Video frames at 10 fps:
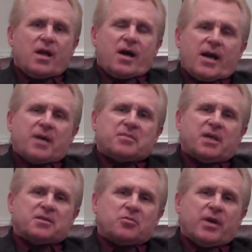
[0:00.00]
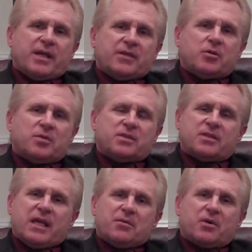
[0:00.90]
Hi, I'm Dr. Randy Doom, and
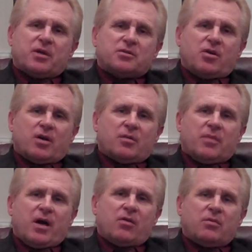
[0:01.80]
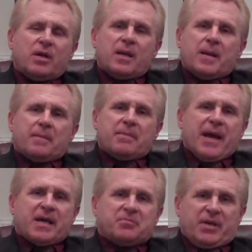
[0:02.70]
today we're going to talk about
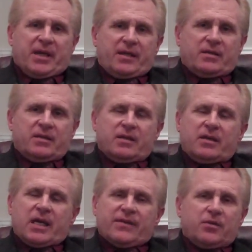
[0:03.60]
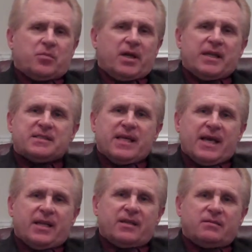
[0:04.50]
back pain. Everybody's
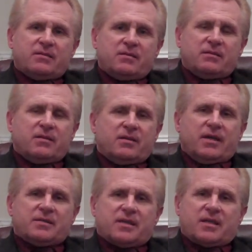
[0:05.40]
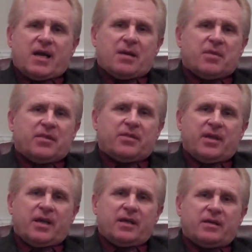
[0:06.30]
had it. It's a common
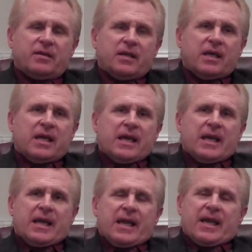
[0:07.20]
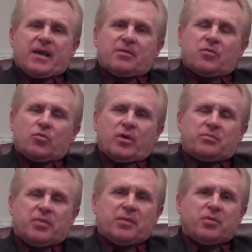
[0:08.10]
thing. And
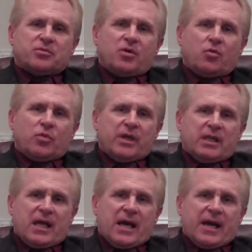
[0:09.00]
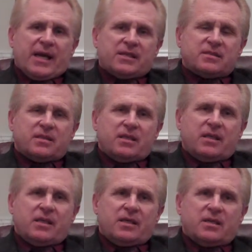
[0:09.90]
what people don't realize
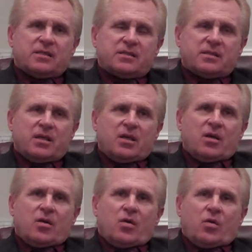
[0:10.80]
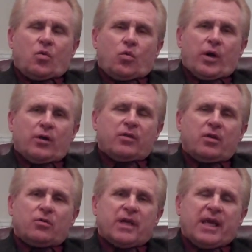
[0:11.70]
is where the
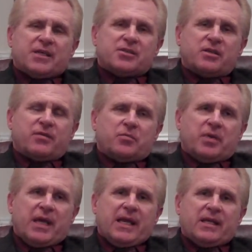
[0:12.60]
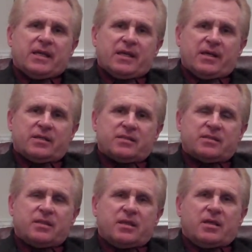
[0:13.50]
location of the pain is